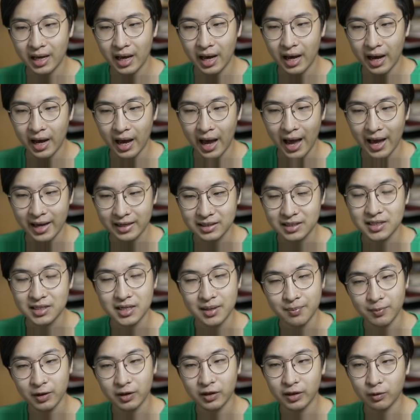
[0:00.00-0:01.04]
has
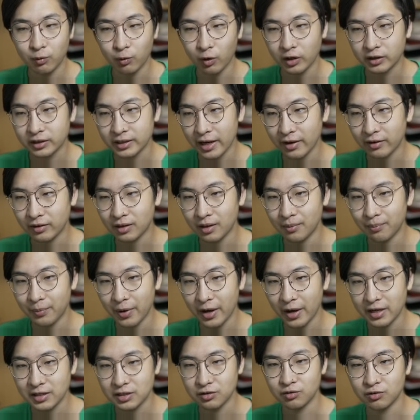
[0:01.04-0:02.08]
typically worked out the best.